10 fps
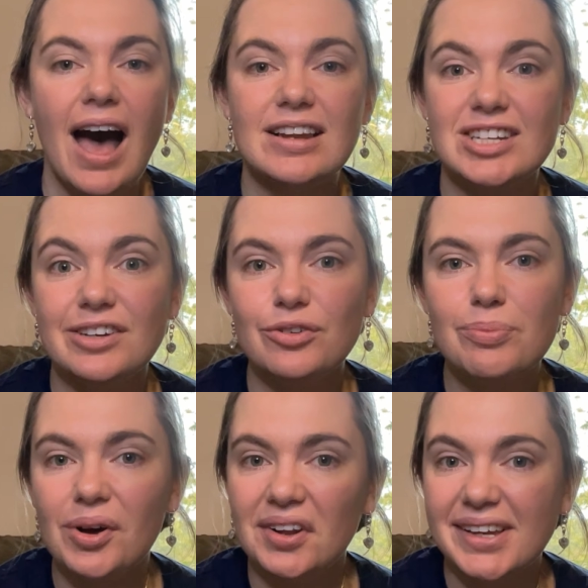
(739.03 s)
Jingle
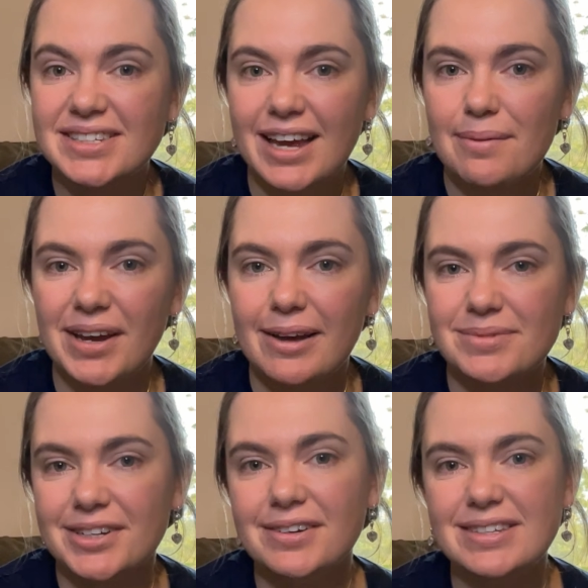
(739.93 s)
Ball is coming up
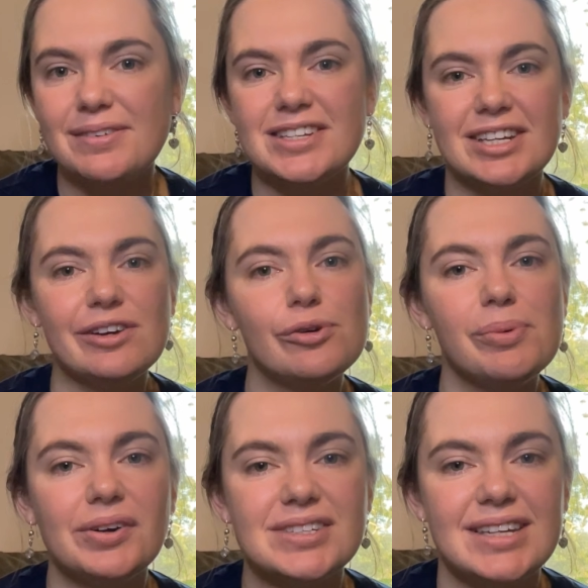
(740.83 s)
too, so it's Jingle
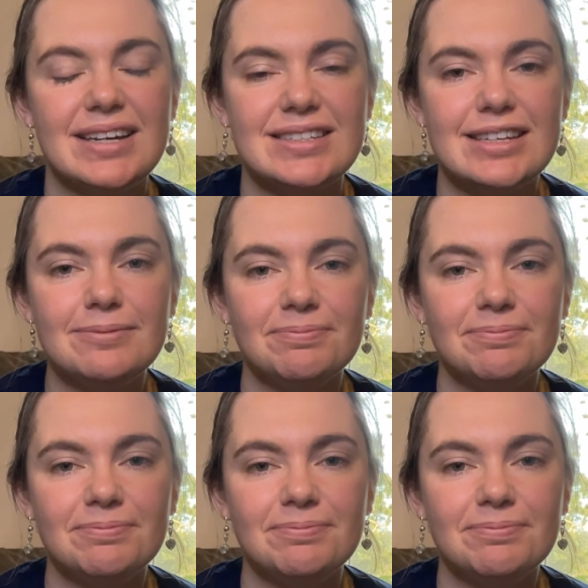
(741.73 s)
Ball season.